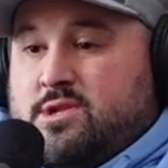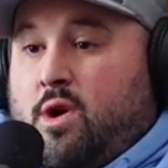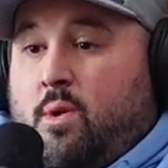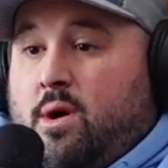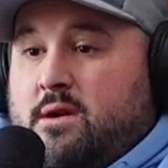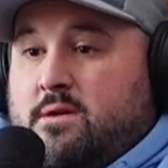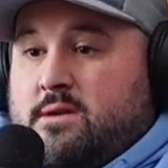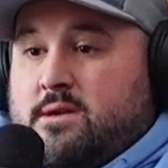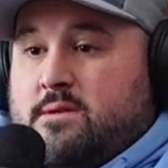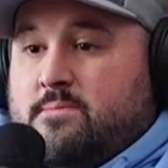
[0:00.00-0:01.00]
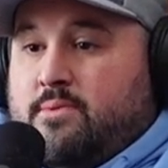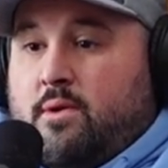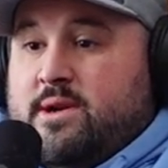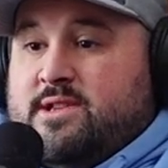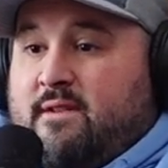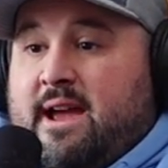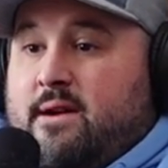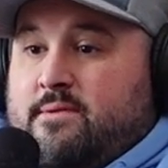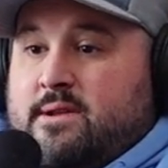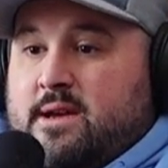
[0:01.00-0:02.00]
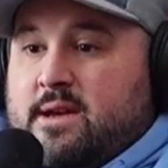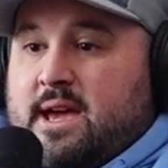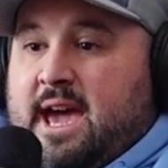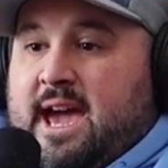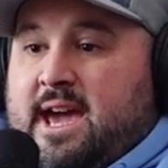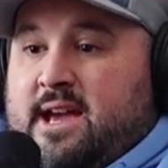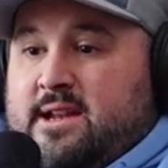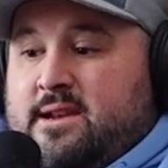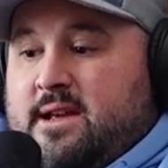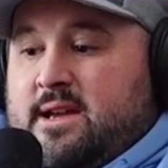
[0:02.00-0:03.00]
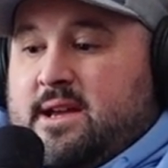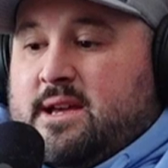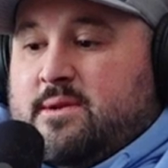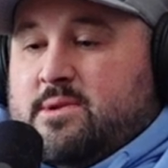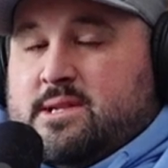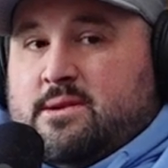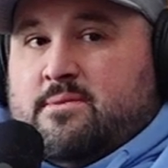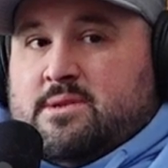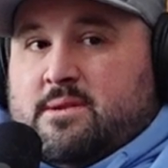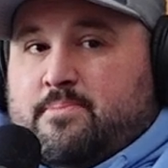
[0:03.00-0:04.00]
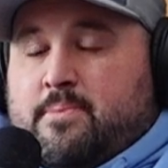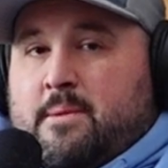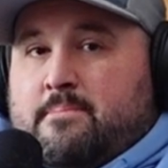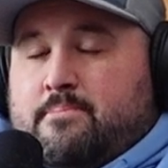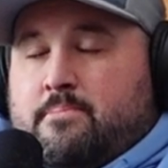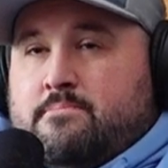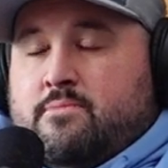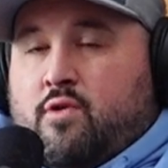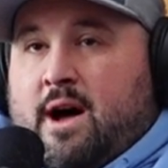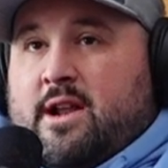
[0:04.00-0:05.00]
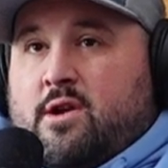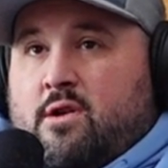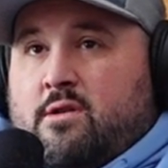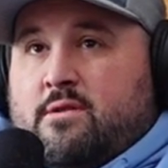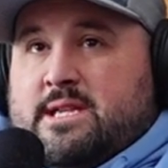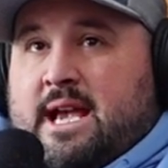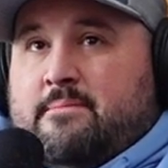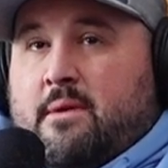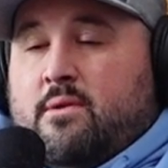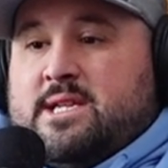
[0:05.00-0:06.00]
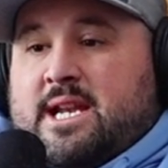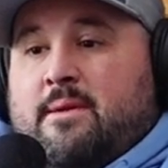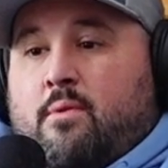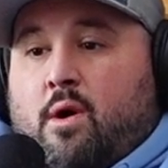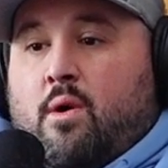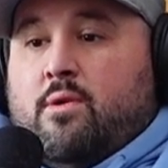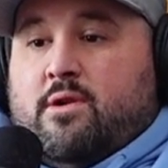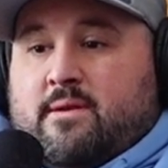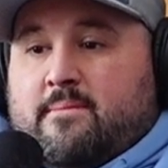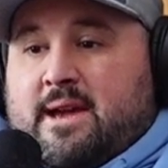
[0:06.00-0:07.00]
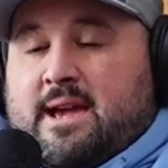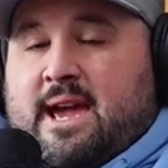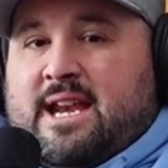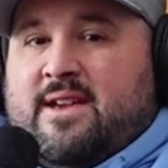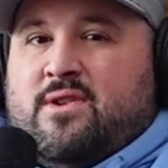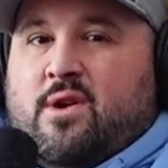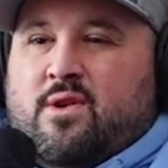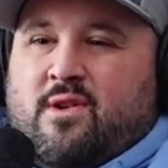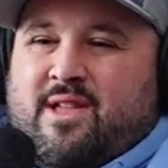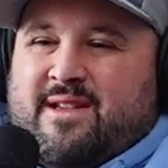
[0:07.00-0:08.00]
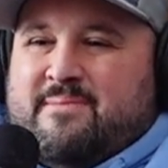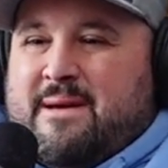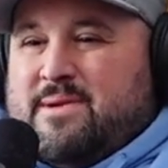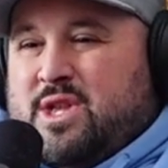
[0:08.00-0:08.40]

no other boys around, and it was a lot of girls, and most of them were older than me. And even though they're only like maybe